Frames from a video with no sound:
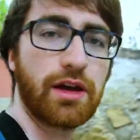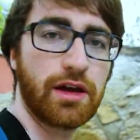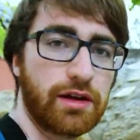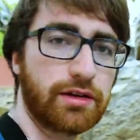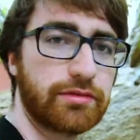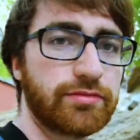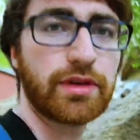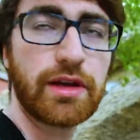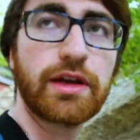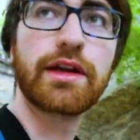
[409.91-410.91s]
Uh,
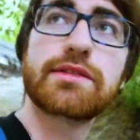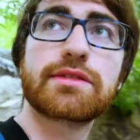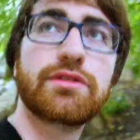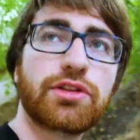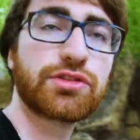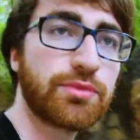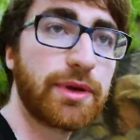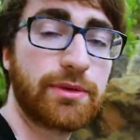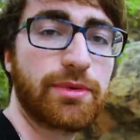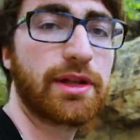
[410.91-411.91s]
it's not so
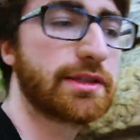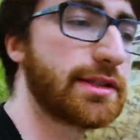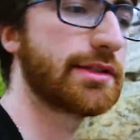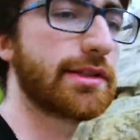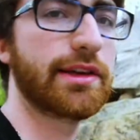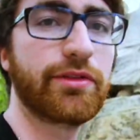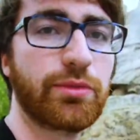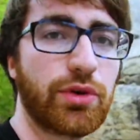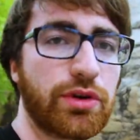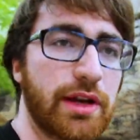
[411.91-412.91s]
many buildings, it's even more